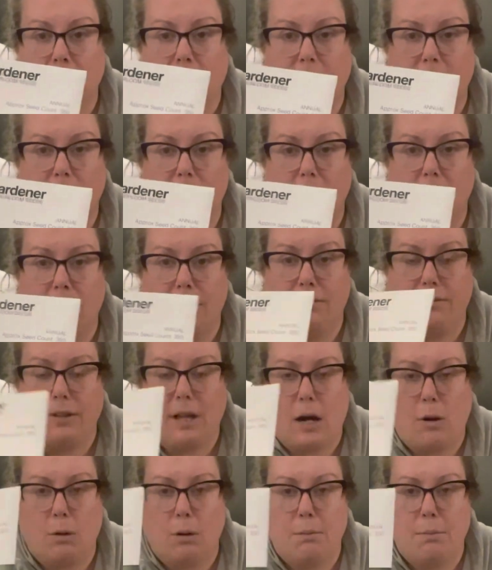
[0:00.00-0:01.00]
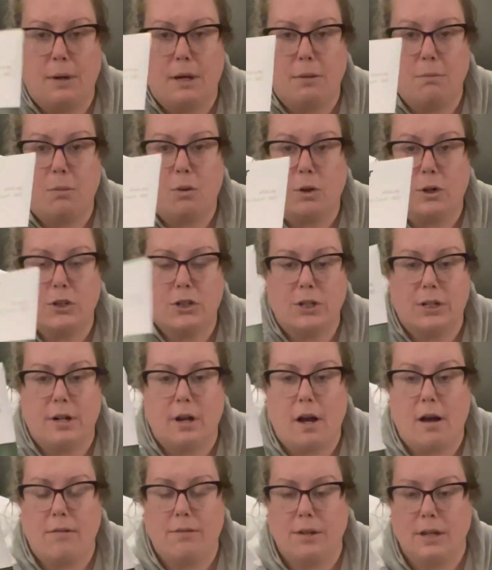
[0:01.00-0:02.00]
like the flower bud portion
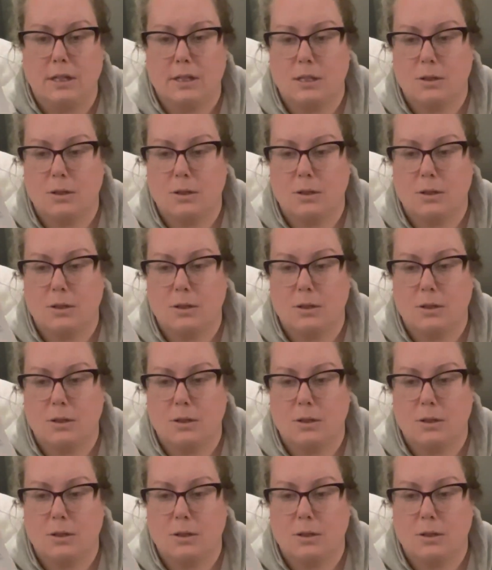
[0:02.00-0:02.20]
of it,